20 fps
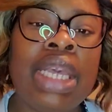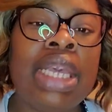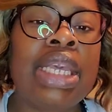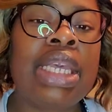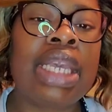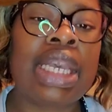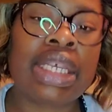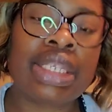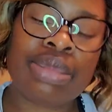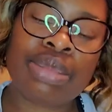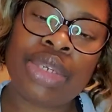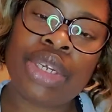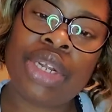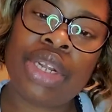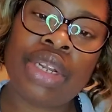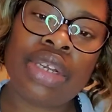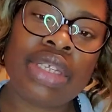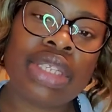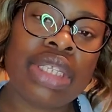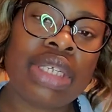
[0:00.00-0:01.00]
catch my
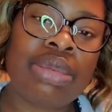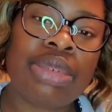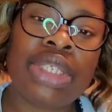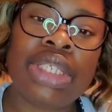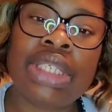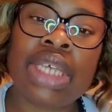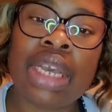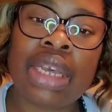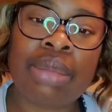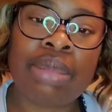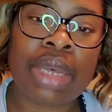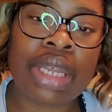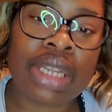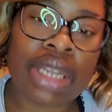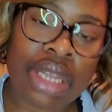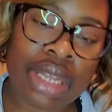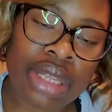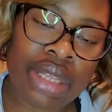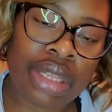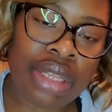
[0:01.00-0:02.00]
girl, see what she's talking about
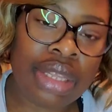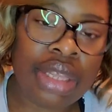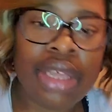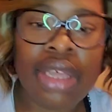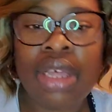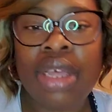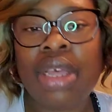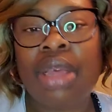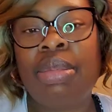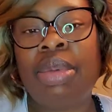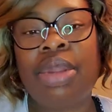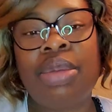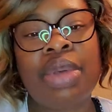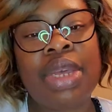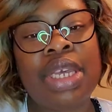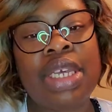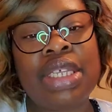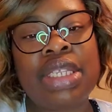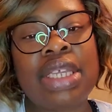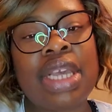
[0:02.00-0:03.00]
today.
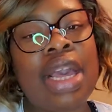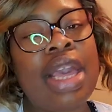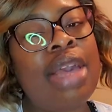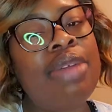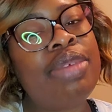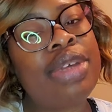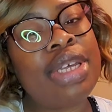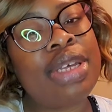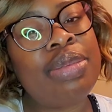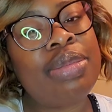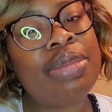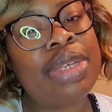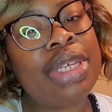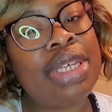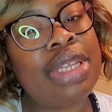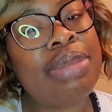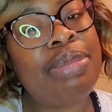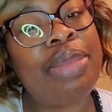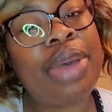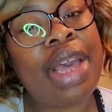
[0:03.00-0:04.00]
Anyways, y'all have a good
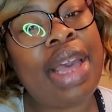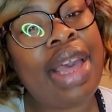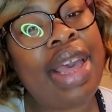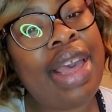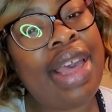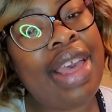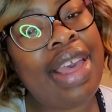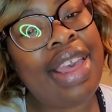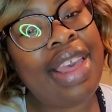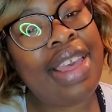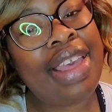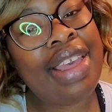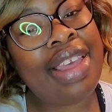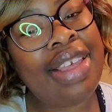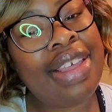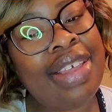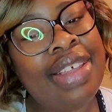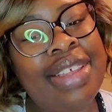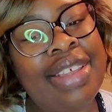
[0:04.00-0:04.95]
one. Bye.